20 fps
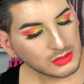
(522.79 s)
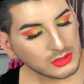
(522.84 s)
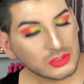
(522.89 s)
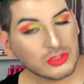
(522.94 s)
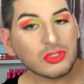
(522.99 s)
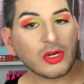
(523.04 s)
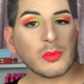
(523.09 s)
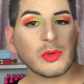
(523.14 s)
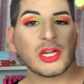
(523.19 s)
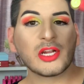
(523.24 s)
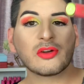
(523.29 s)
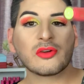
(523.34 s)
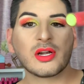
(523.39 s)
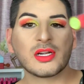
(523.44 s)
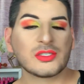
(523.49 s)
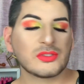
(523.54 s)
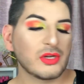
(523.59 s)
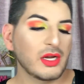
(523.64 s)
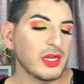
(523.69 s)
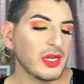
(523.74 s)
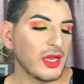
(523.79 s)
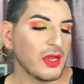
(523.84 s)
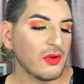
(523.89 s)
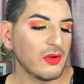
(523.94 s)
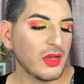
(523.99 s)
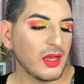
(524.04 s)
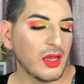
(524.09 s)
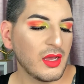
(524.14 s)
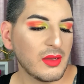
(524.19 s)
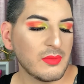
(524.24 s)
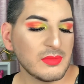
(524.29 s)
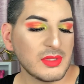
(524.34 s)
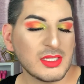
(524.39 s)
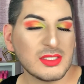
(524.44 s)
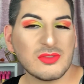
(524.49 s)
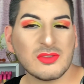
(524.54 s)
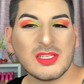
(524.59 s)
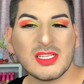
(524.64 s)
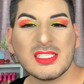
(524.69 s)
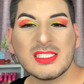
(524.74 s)
Strawberry Crush right now.
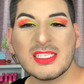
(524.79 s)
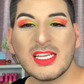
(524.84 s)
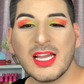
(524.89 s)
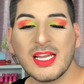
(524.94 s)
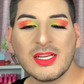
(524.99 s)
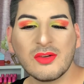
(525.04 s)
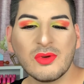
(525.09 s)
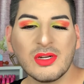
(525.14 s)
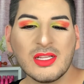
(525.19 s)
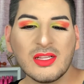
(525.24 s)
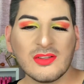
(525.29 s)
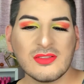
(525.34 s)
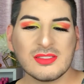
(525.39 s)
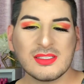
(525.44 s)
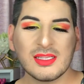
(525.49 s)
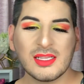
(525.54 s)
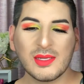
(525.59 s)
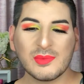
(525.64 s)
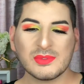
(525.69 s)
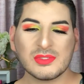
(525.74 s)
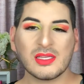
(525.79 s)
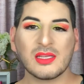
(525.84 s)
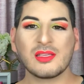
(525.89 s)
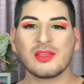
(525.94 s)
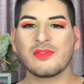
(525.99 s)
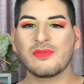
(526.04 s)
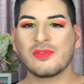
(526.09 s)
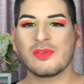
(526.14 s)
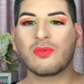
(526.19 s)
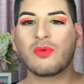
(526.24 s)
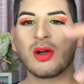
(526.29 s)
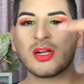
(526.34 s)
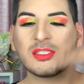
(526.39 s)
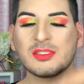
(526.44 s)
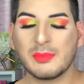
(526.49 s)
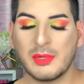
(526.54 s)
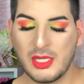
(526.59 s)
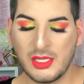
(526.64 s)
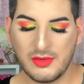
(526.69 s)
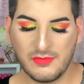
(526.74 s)
This one is kind of one of those lips. If you watch
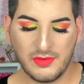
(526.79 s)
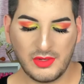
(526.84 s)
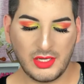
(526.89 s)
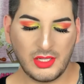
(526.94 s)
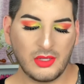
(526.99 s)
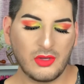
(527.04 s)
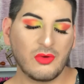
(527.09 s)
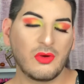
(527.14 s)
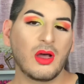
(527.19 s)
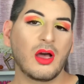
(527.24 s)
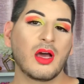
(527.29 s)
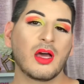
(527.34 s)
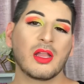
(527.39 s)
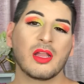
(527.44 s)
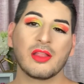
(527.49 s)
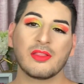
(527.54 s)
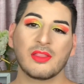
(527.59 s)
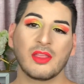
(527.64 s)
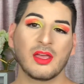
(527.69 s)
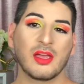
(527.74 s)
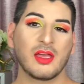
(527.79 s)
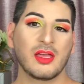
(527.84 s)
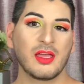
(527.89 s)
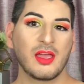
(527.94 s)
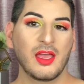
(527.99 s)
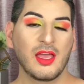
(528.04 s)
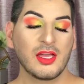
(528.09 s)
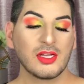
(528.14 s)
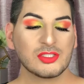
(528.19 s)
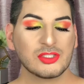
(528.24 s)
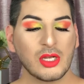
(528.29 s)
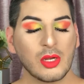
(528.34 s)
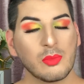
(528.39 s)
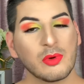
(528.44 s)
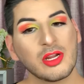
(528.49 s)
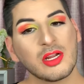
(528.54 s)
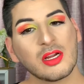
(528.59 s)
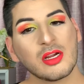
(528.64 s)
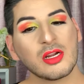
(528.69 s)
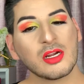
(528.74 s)
my other video on the
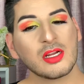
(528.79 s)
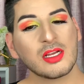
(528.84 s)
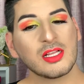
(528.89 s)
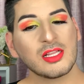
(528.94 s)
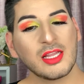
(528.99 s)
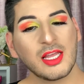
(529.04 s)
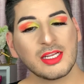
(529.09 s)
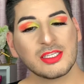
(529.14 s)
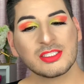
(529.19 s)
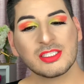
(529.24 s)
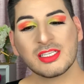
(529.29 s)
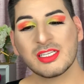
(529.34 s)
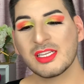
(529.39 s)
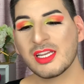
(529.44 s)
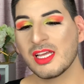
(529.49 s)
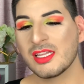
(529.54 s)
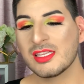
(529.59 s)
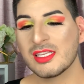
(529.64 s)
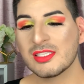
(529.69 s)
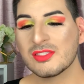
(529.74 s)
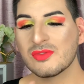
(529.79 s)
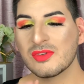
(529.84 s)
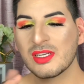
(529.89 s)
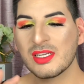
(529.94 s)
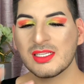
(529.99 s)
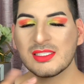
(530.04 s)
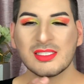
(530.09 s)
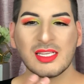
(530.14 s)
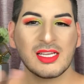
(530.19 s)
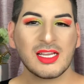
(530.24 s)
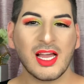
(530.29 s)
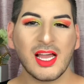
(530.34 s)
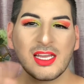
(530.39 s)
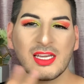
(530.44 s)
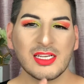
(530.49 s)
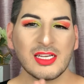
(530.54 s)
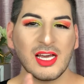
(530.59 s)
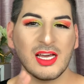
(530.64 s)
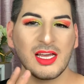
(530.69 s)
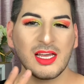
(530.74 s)
Jawbreaker collection, this one, it's like kind
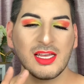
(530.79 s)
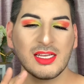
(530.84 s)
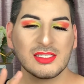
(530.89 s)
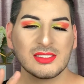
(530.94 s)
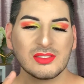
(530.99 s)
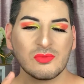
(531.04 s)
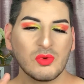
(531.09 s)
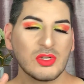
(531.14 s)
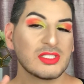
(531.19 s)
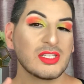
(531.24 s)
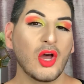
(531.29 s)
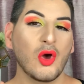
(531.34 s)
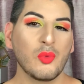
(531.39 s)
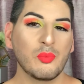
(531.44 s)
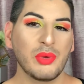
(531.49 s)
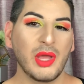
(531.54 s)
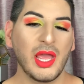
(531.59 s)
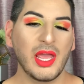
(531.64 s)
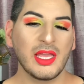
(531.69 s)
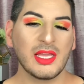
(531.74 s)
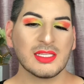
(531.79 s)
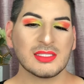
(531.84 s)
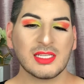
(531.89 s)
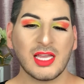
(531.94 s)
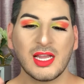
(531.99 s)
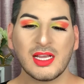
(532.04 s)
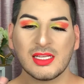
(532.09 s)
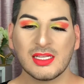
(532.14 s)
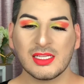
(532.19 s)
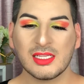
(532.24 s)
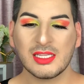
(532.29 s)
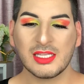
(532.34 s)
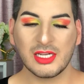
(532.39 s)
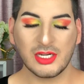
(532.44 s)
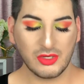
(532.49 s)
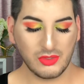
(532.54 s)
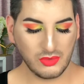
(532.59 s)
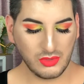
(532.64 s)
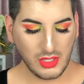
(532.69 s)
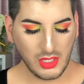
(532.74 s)
of not as was opaque. It's kind of
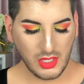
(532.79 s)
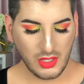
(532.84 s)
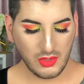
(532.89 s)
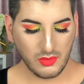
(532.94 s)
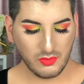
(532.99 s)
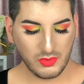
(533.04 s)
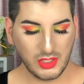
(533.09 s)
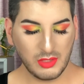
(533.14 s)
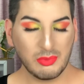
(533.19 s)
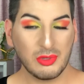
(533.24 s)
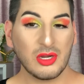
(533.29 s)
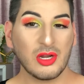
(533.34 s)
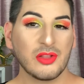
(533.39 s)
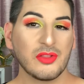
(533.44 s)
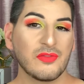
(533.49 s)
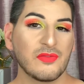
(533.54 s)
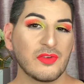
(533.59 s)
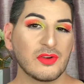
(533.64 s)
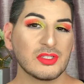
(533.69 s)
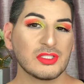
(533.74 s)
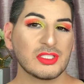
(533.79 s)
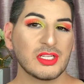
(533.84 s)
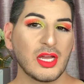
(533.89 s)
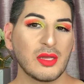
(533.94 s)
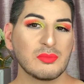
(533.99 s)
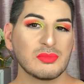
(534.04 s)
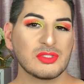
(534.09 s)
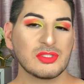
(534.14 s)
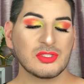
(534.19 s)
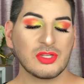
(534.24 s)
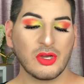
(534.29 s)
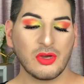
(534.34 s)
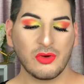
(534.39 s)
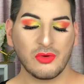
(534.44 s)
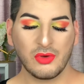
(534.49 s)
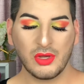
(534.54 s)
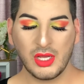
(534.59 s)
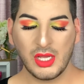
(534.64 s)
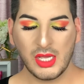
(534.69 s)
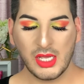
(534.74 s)
clear when you put it on the first time.
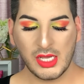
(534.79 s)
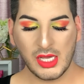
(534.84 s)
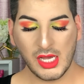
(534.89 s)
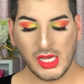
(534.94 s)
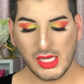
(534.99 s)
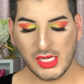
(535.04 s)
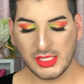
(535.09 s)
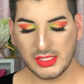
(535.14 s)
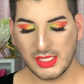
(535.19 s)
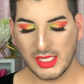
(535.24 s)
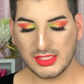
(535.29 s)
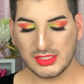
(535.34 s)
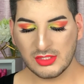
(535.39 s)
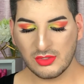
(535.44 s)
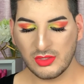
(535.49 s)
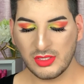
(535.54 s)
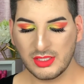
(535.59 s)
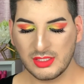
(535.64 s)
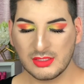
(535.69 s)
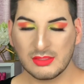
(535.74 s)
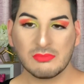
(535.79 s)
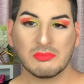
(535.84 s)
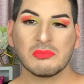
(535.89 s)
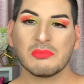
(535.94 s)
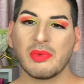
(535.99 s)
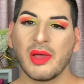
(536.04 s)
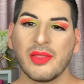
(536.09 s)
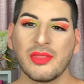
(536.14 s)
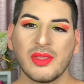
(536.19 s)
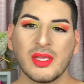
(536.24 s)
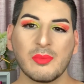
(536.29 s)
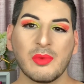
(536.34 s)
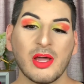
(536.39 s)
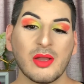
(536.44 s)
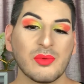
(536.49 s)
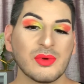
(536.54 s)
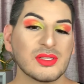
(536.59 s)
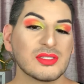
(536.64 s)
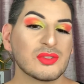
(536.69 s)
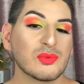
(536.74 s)
So that's the only bad thing
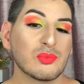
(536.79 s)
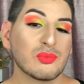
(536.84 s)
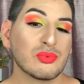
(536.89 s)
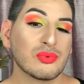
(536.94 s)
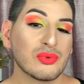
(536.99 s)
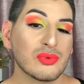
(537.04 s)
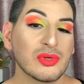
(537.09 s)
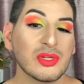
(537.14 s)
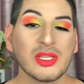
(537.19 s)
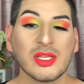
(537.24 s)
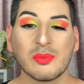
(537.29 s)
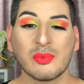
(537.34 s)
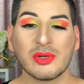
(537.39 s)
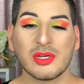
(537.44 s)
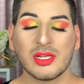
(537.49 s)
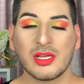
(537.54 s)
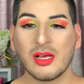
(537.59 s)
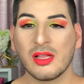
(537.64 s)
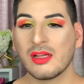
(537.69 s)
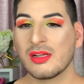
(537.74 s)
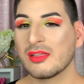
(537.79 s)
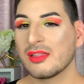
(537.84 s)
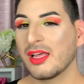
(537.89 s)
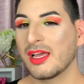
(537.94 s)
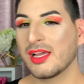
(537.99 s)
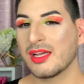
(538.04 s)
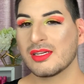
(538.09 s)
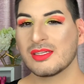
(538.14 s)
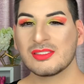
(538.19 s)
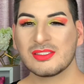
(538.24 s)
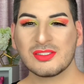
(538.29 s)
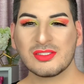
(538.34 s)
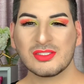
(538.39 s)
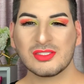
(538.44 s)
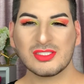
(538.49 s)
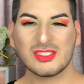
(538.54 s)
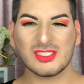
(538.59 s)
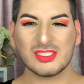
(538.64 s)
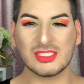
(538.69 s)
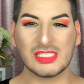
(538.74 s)
about it, but it's a really pretty color, like
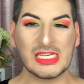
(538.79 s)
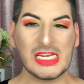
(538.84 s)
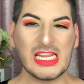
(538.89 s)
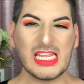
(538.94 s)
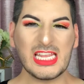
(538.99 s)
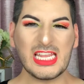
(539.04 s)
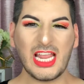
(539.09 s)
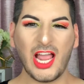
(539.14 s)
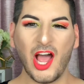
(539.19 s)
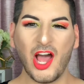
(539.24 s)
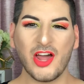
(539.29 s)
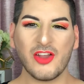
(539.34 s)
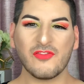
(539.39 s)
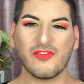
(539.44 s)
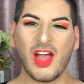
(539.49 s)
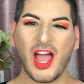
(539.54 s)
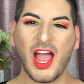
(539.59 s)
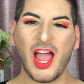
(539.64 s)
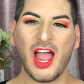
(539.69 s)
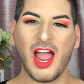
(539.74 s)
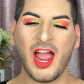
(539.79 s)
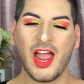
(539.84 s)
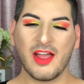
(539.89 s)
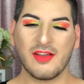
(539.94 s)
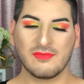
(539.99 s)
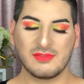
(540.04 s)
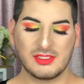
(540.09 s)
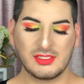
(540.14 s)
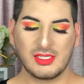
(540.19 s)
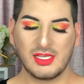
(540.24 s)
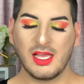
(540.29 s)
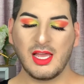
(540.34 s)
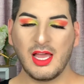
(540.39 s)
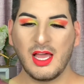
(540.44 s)
neon vibes.